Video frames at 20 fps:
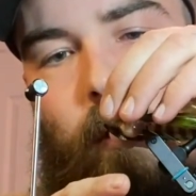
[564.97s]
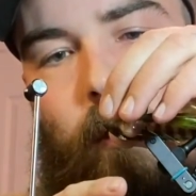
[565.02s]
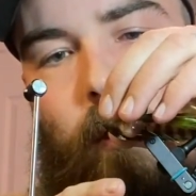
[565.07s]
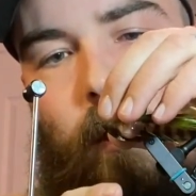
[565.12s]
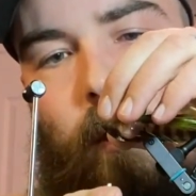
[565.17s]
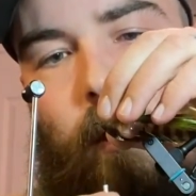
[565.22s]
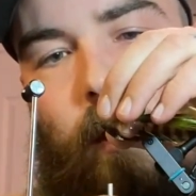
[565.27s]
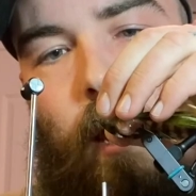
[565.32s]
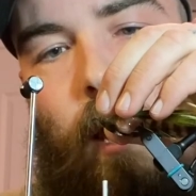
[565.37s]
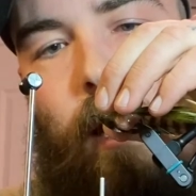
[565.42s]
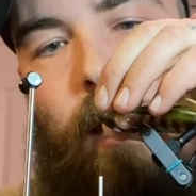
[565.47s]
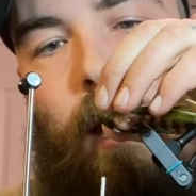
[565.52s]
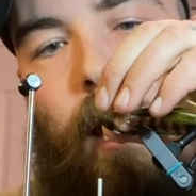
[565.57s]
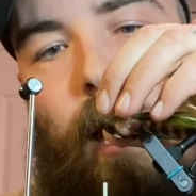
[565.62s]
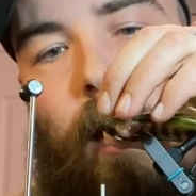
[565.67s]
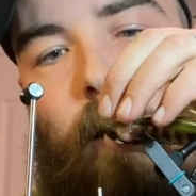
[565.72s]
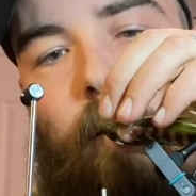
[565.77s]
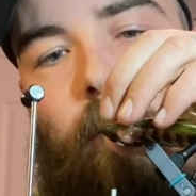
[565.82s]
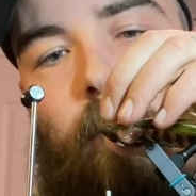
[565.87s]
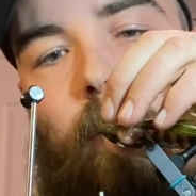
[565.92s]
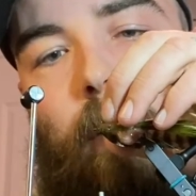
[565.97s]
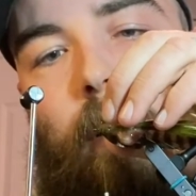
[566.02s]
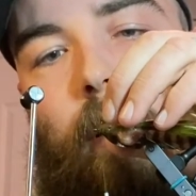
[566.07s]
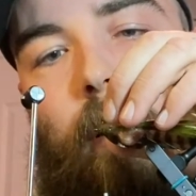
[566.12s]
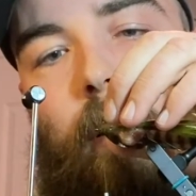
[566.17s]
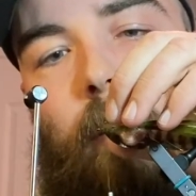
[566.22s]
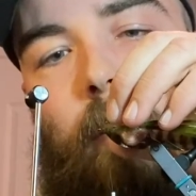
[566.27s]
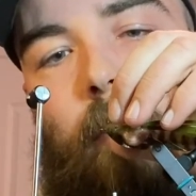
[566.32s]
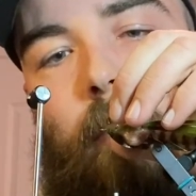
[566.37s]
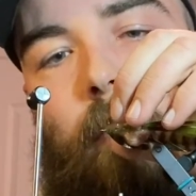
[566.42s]
neck hackle.
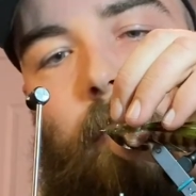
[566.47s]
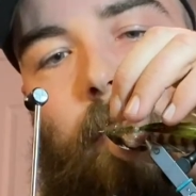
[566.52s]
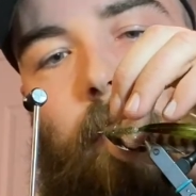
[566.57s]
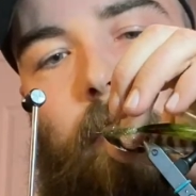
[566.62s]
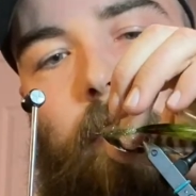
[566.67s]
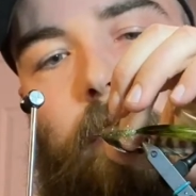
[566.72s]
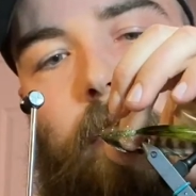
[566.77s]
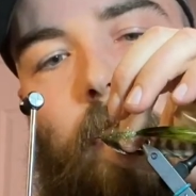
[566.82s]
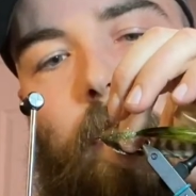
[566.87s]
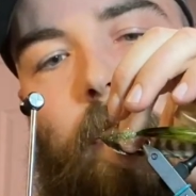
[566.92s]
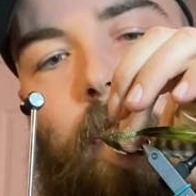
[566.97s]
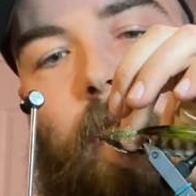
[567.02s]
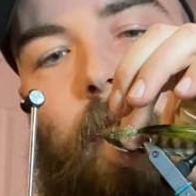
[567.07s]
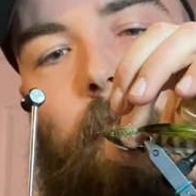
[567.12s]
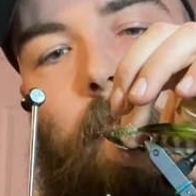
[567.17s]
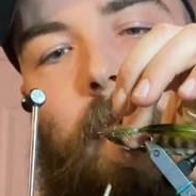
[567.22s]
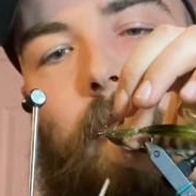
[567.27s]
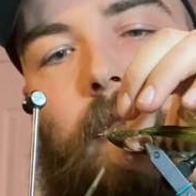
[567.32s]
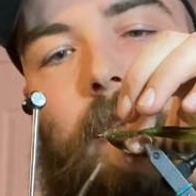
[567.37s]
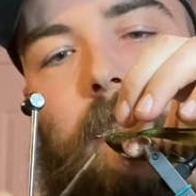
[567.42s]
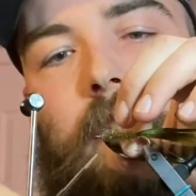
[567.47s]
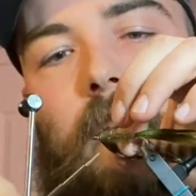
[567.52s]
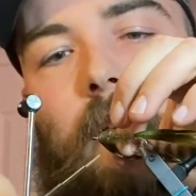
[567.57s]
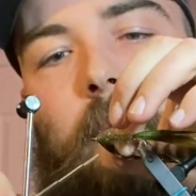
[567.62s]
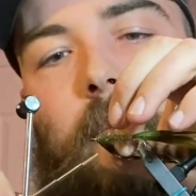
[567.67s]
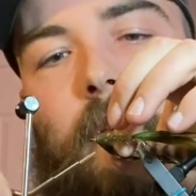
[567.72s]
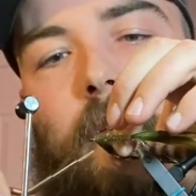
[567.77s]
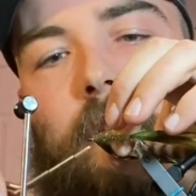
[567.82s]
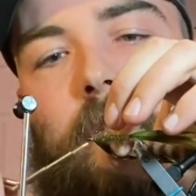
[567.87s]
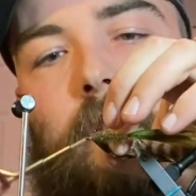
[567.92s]
So you're gonna butt this up
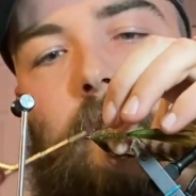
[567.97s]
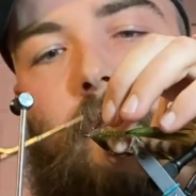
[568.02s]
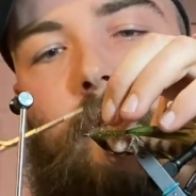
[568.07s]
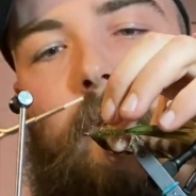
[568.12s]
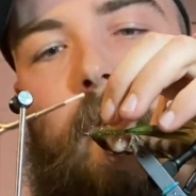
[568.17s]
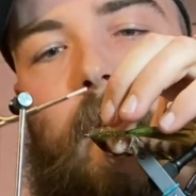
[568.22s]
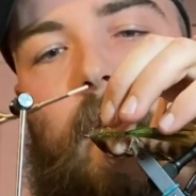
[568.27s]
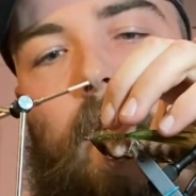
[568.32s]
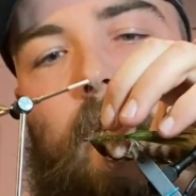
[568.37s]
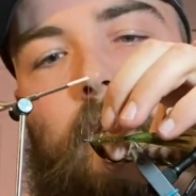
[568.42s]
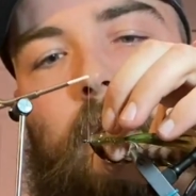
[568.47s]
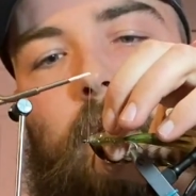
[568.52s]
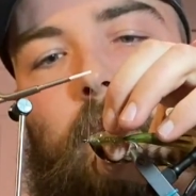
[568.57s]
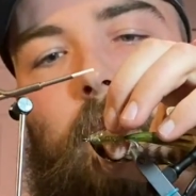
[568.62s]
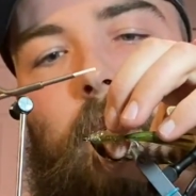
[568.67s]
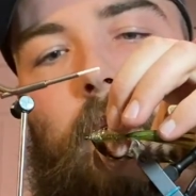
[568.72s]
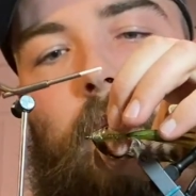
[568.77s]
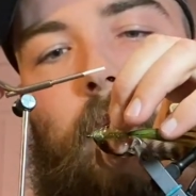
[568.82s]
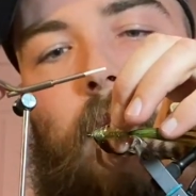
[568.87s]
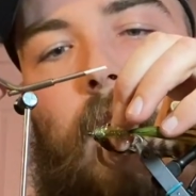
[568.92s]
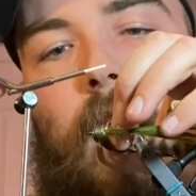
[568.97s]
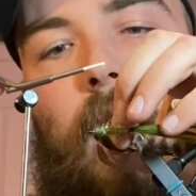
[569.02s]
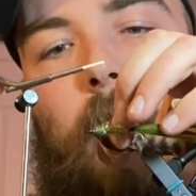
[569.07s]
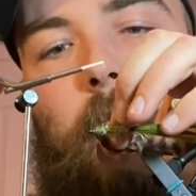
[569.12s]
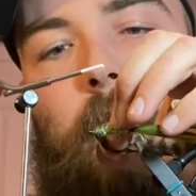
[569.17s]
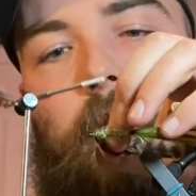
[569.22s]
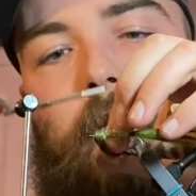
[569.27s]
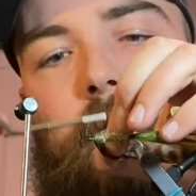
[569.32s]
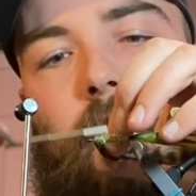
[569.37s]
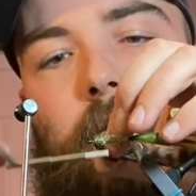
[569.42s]
against your thread, do one wrap
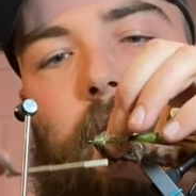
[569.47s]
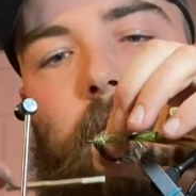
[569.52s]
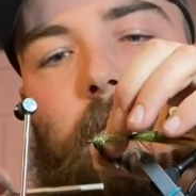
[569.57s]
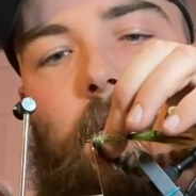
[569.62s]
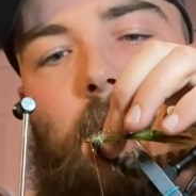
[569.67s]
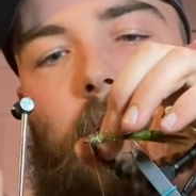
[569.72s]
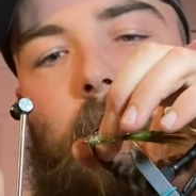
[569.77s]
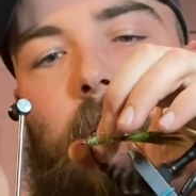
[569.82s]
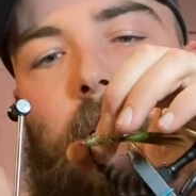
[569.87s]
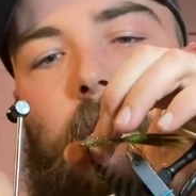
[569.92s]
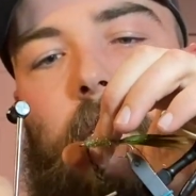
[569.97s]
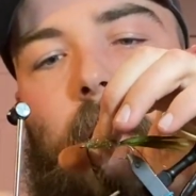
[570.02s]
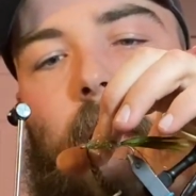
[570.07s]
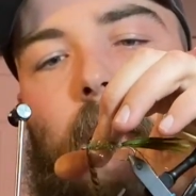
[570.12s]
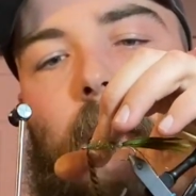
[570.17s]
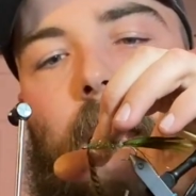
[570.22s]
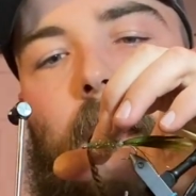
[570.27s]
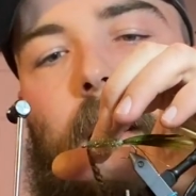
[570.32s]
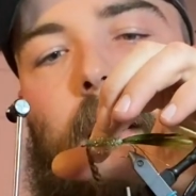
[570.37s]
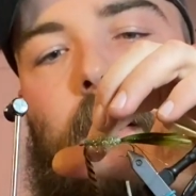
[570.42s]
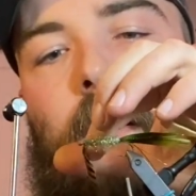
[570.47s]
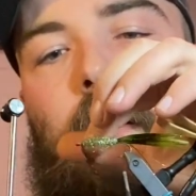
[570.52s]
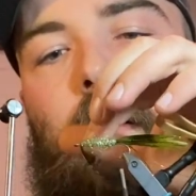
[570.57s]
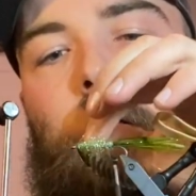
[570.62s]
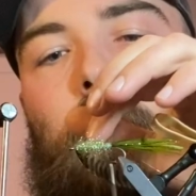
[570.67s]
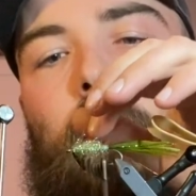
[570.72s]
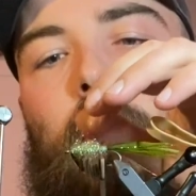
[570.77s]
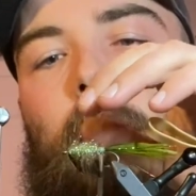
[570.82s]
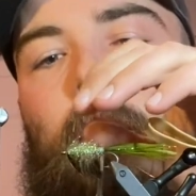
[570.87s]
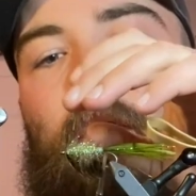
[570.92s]
in front of that,
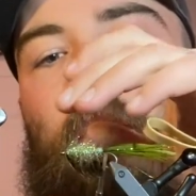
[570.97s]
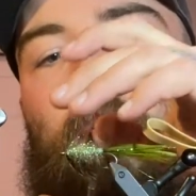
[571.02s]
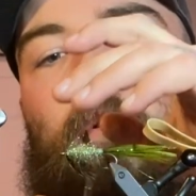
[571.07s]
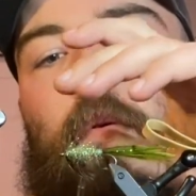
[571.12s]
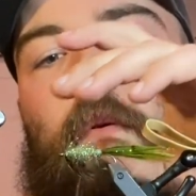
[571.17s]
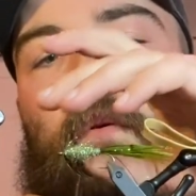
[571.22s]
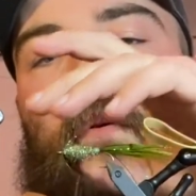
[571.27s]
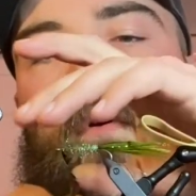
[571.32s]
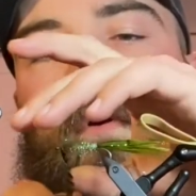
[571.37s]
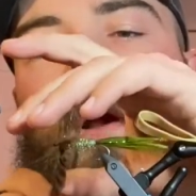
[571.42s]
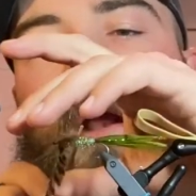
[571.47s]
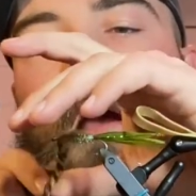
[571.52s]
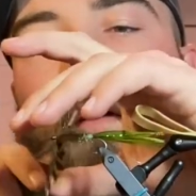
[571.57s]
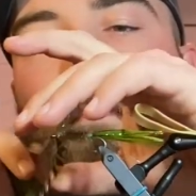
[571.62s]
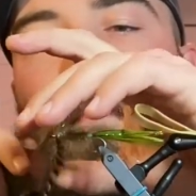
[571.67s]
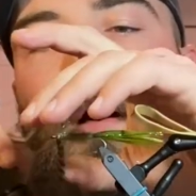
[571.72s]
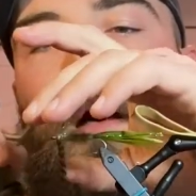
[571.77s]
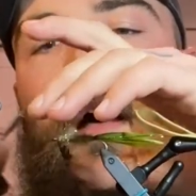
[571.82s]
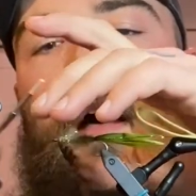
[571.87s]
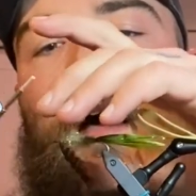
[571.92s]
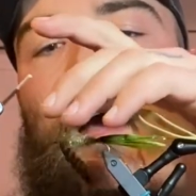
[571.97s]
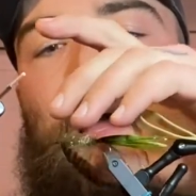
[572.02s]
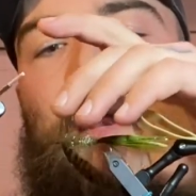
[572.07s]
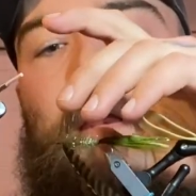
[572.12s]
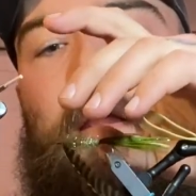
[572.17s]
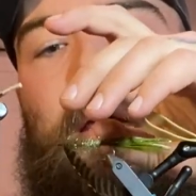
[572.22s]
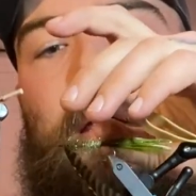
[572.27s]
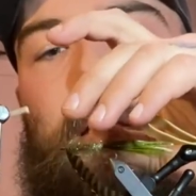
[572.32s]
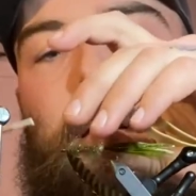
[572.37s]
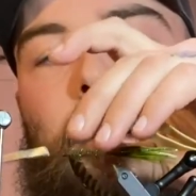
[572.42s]
one wrap behind
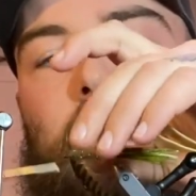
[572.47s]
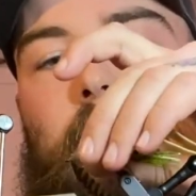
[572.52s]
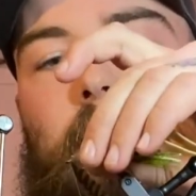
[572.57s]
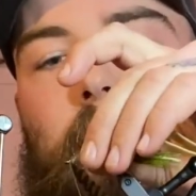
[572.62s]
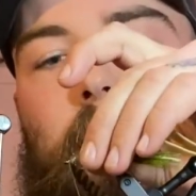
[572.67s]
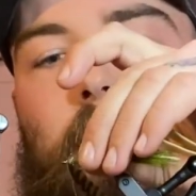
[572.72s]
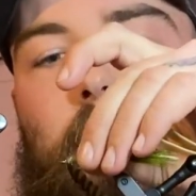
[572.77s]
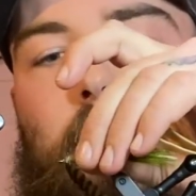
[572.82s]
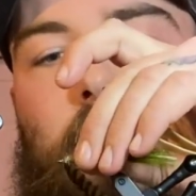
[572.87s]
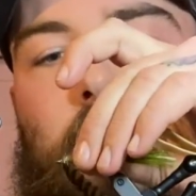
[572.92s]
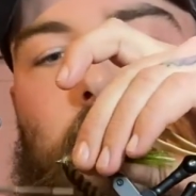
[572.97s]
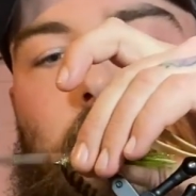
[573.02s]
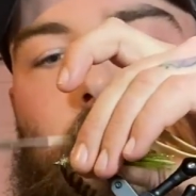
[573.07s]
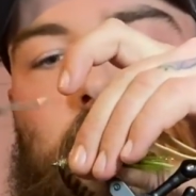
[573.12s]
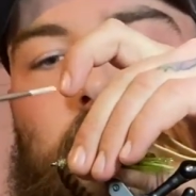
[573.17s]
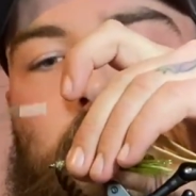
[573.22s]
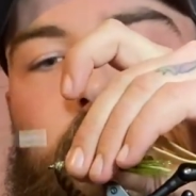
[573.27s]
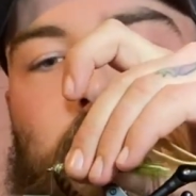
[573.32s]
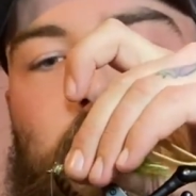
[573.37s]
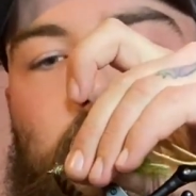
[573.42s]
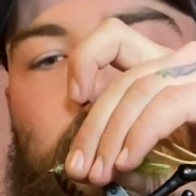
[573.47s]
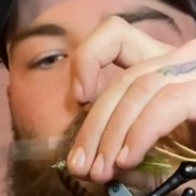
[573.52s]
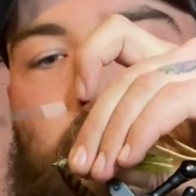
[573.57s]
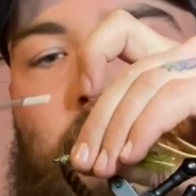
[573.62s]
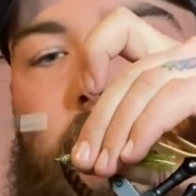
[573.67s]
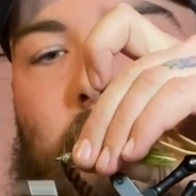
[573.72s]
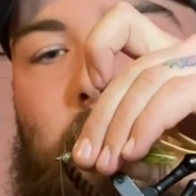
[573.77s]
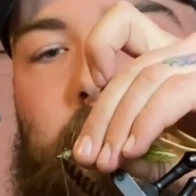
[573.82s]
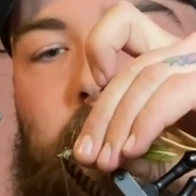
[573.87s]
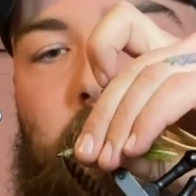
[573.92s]
it, two
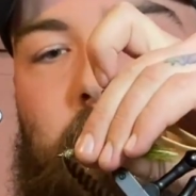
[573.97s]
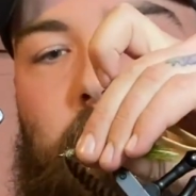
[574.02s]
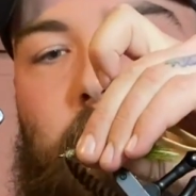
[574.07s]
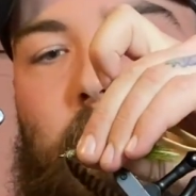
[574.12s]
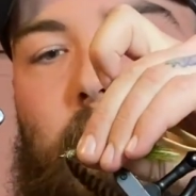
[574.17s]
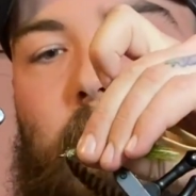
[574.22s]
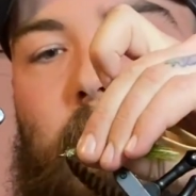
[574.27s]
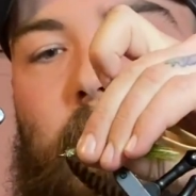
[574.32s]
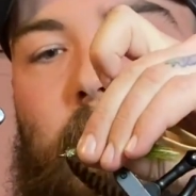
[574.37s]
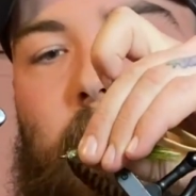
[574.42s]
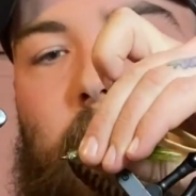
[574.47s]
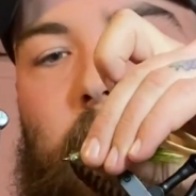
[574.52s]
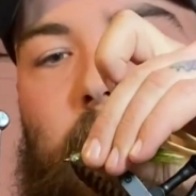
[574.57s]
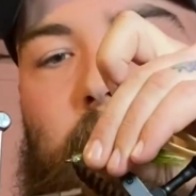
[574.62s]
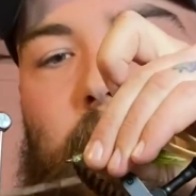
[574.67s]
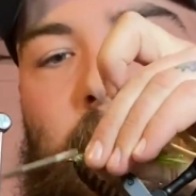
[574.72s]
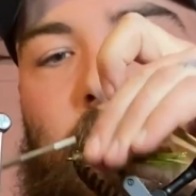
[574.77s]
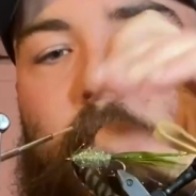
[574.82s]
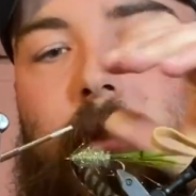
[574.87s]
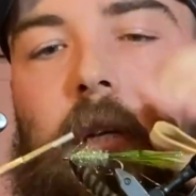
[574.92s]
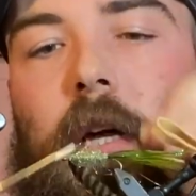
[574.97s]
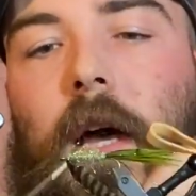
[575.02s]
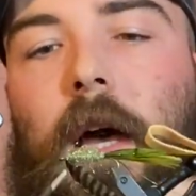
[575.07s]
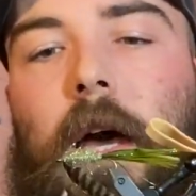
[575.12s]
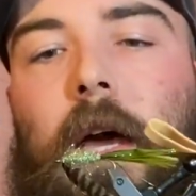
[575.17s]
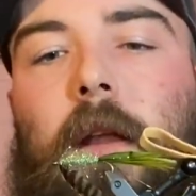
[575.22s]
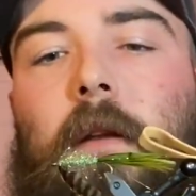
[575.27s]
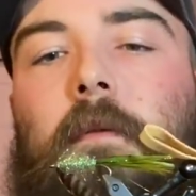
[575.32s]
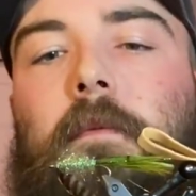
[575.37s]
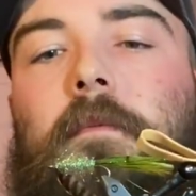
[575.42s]
wraps in front, pull
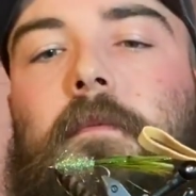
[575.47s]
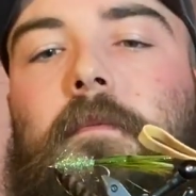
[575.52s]
tight,